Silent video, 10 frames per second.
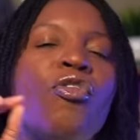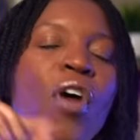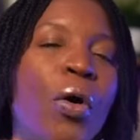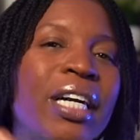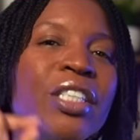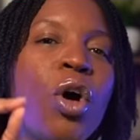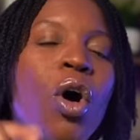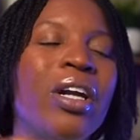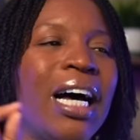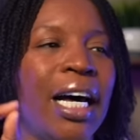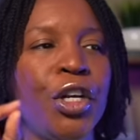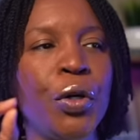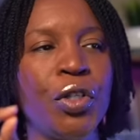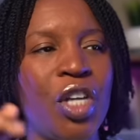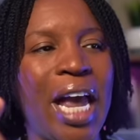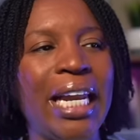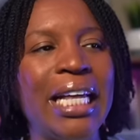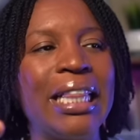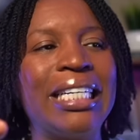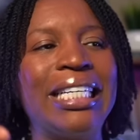Focus on
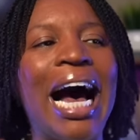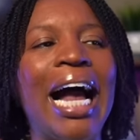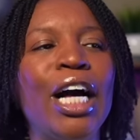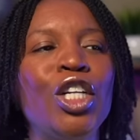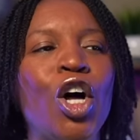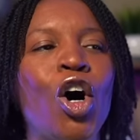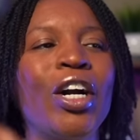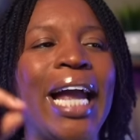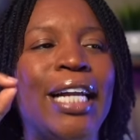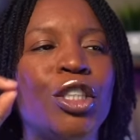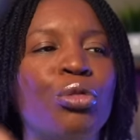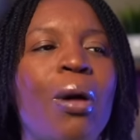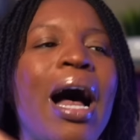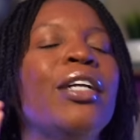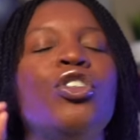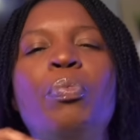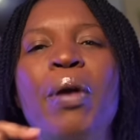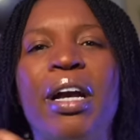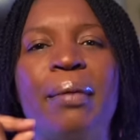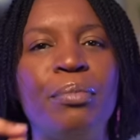understanding the dialogue and try to
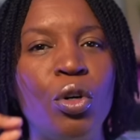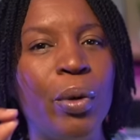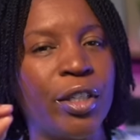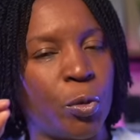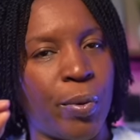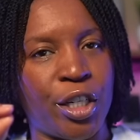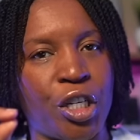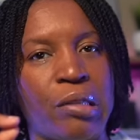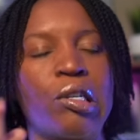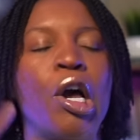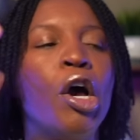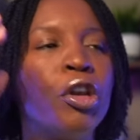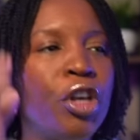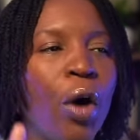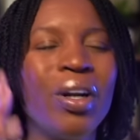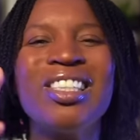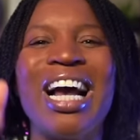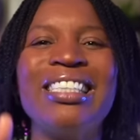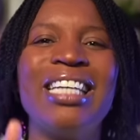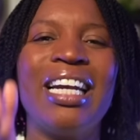pick up new expressions. Notice
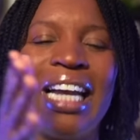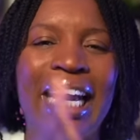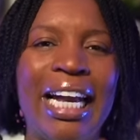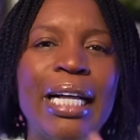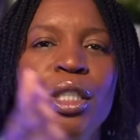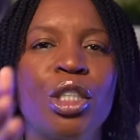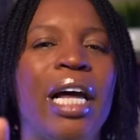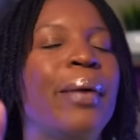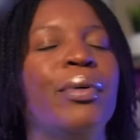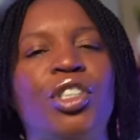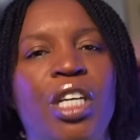I said an English language